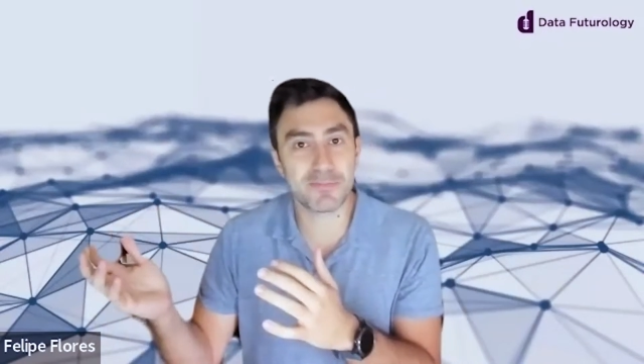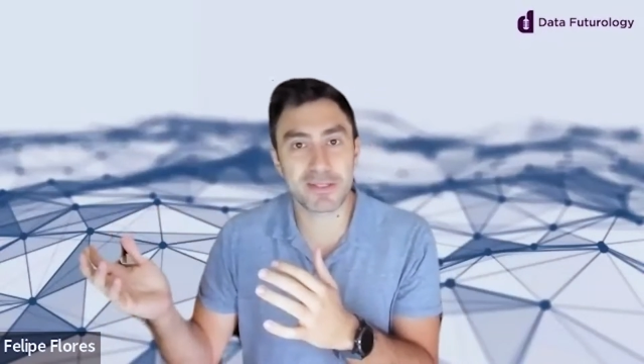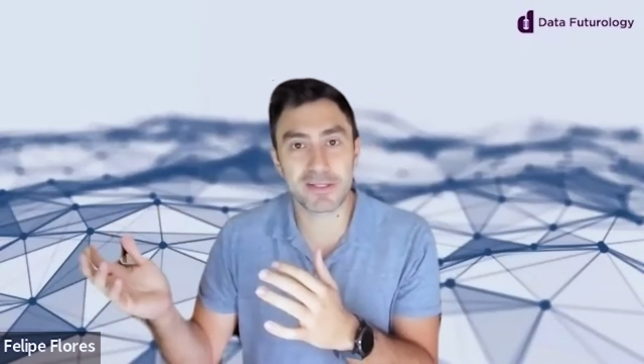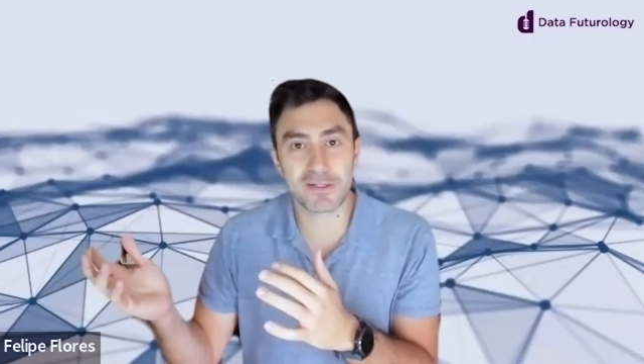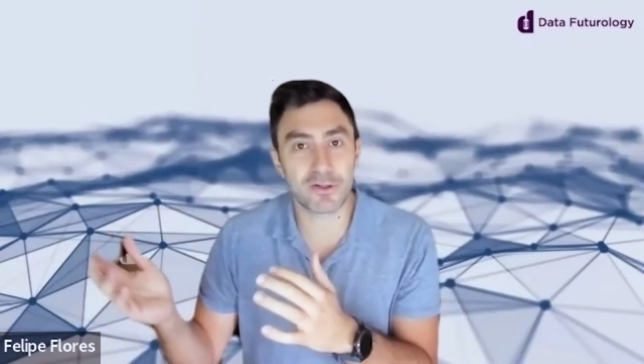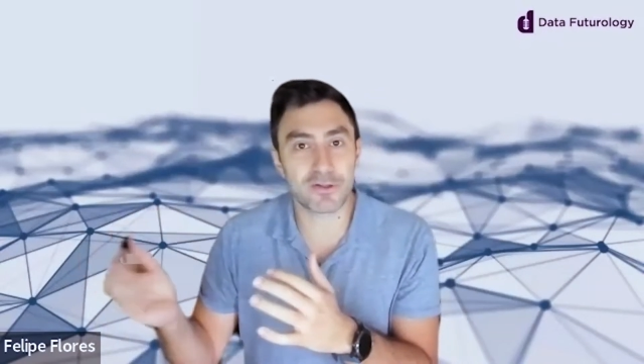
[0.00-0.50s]

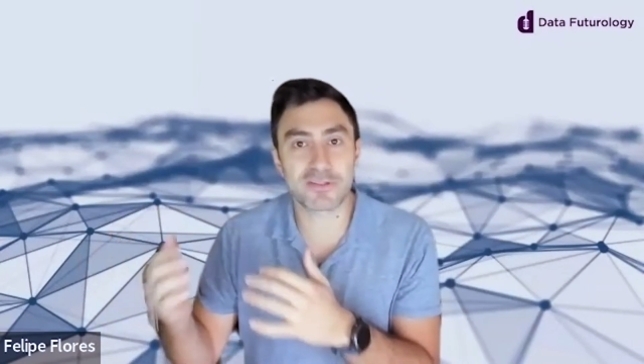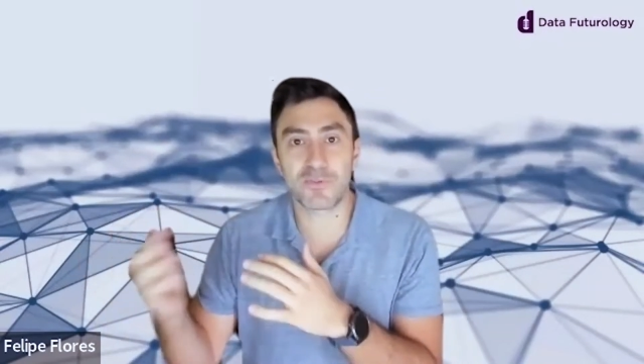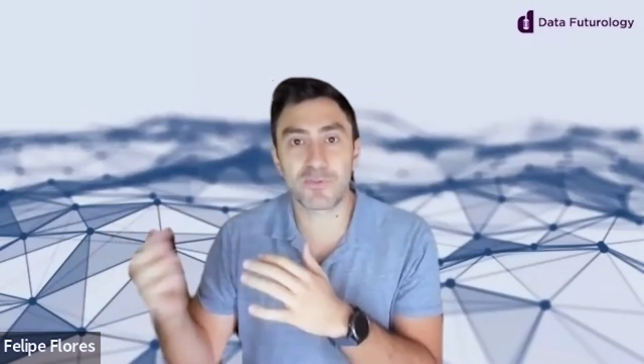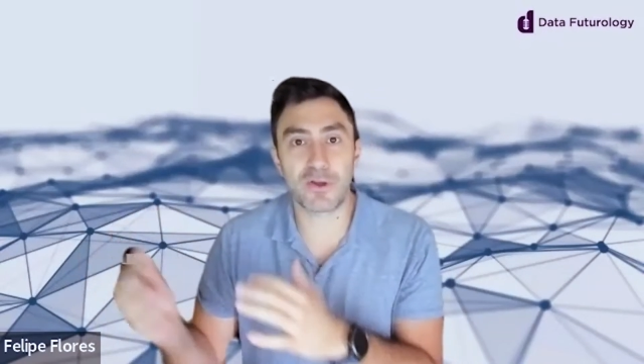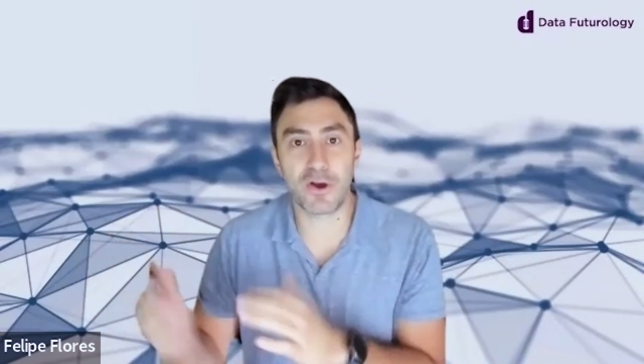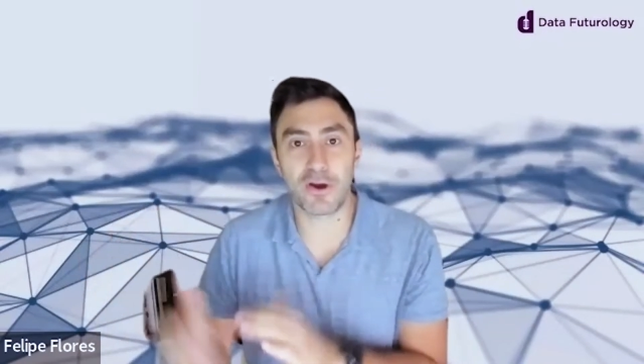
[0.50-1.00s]
million that
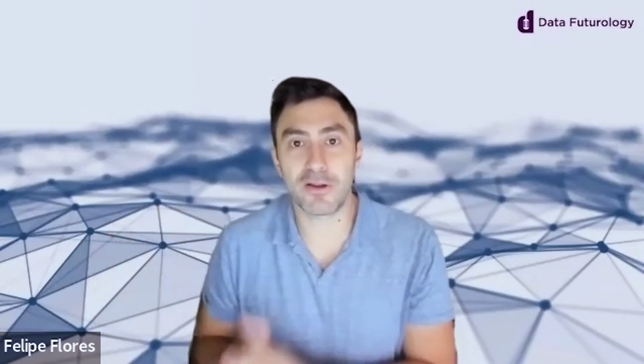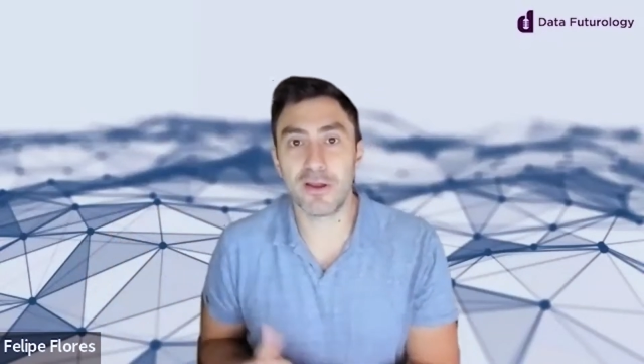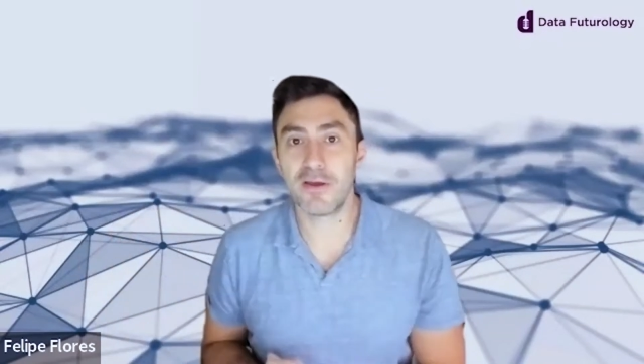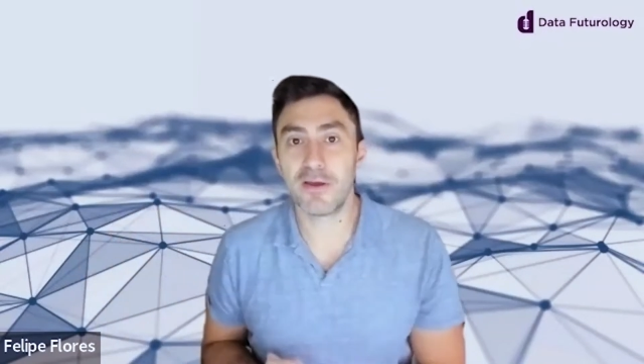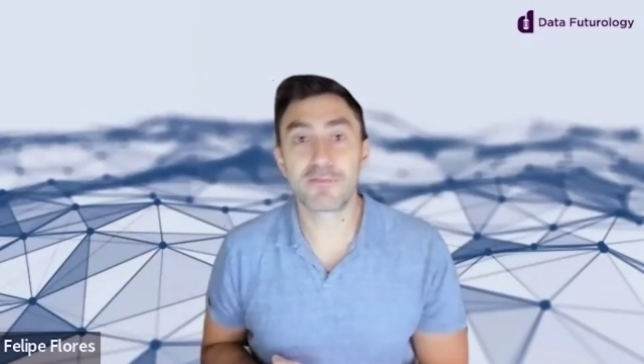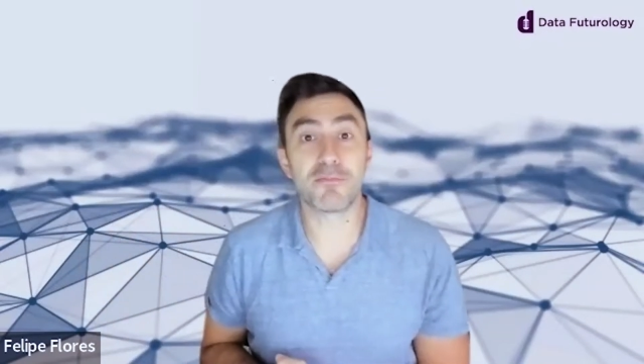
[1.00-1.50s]
we got
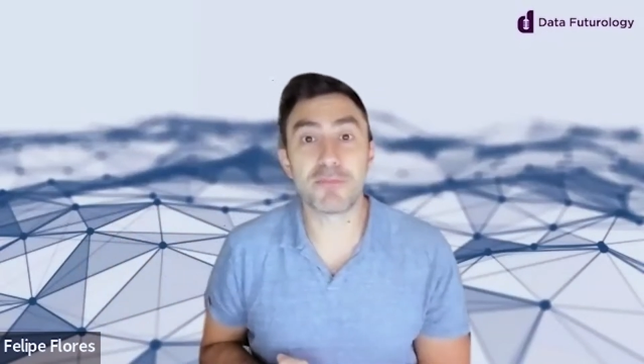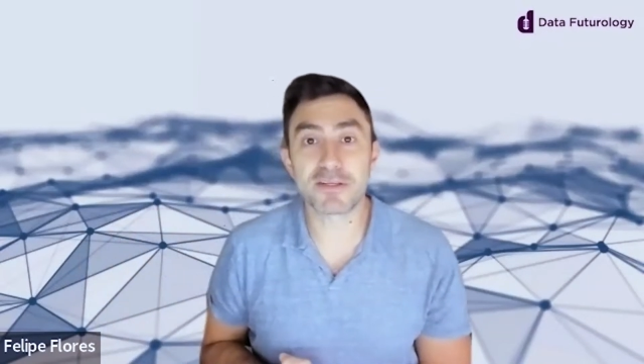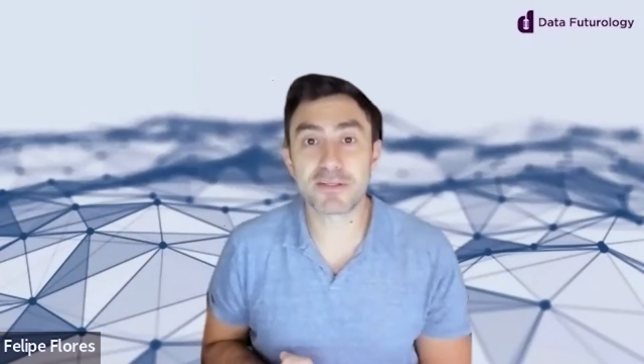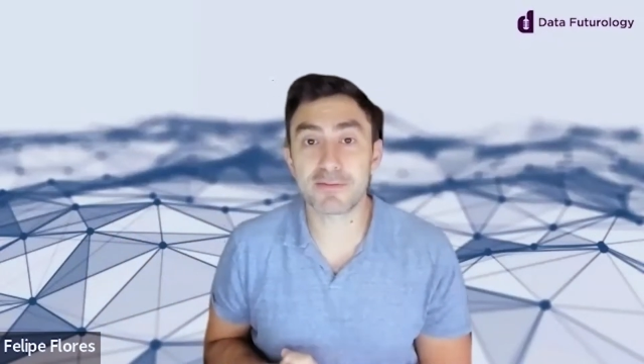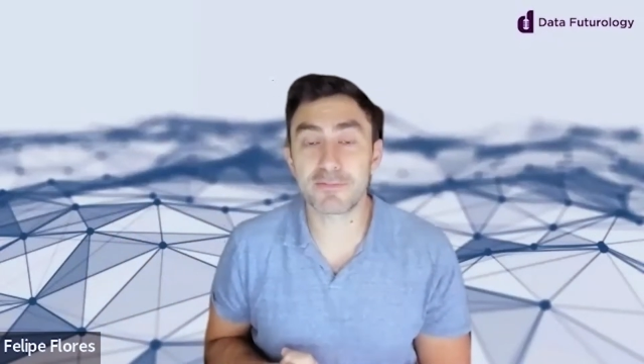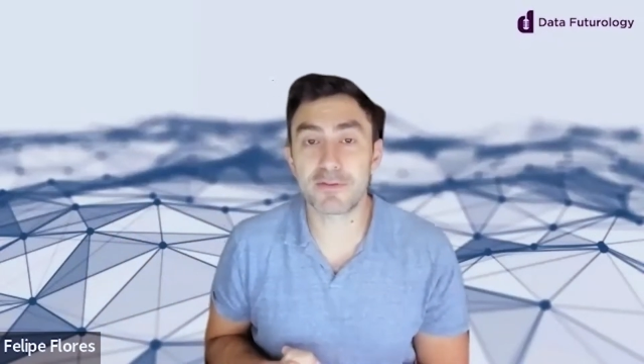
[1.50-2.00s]
from
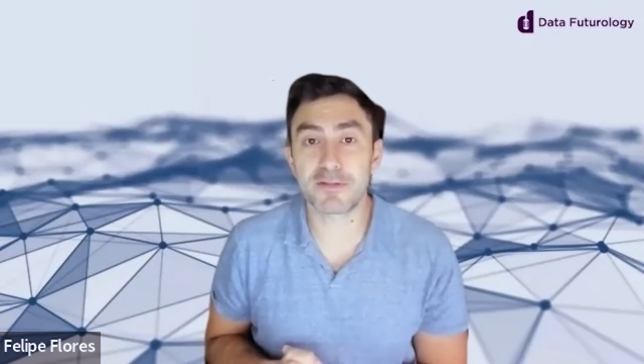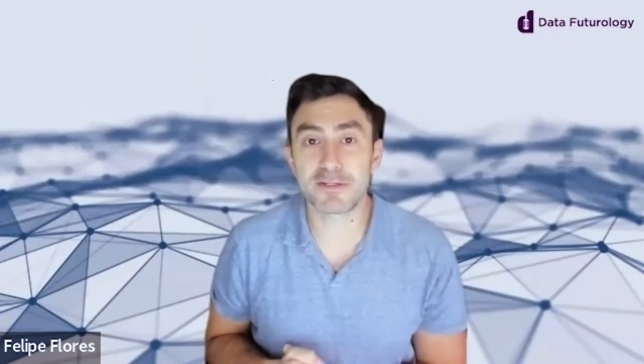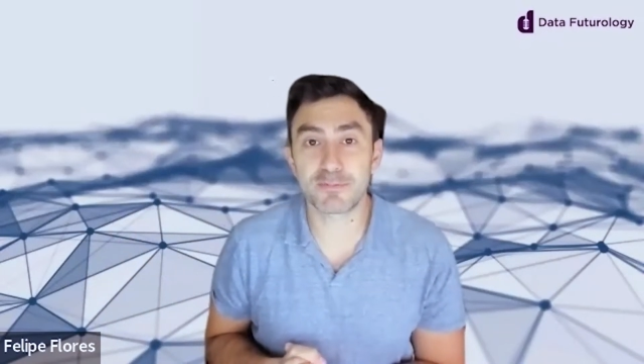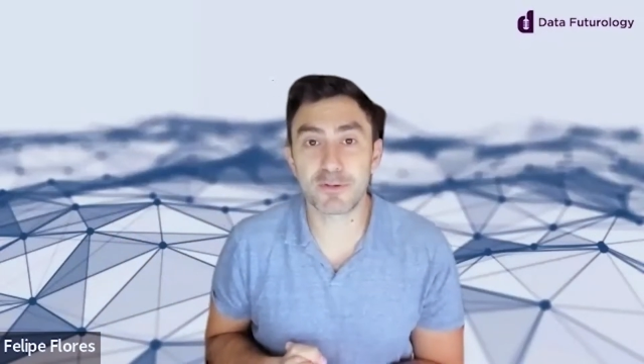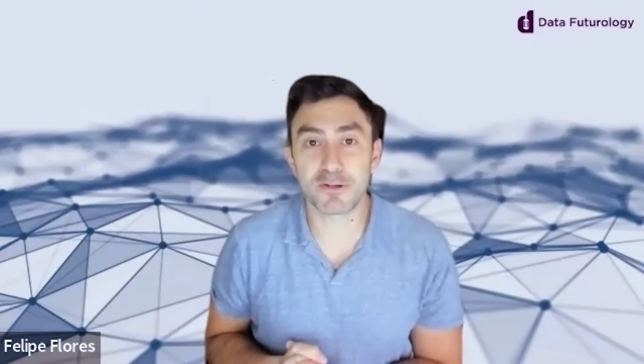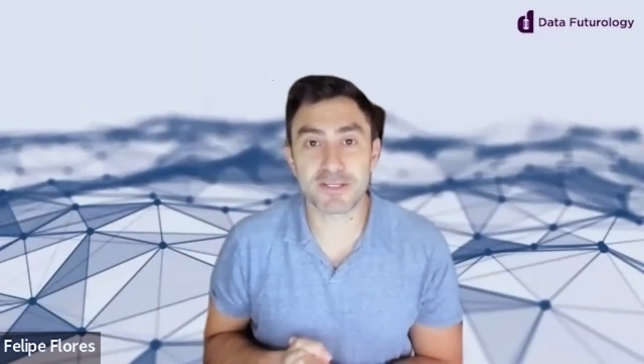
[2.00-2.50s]
this
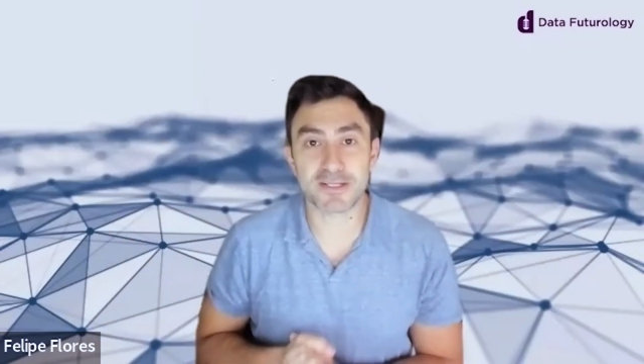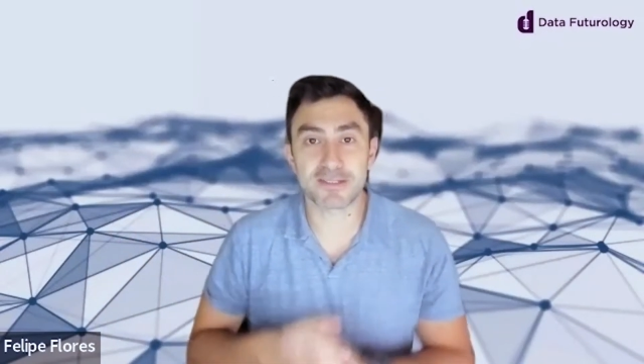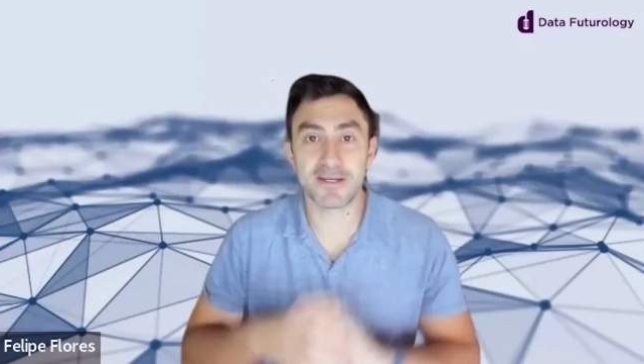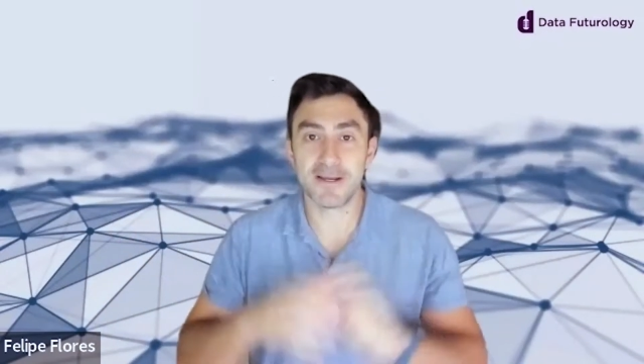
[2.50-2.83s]
project.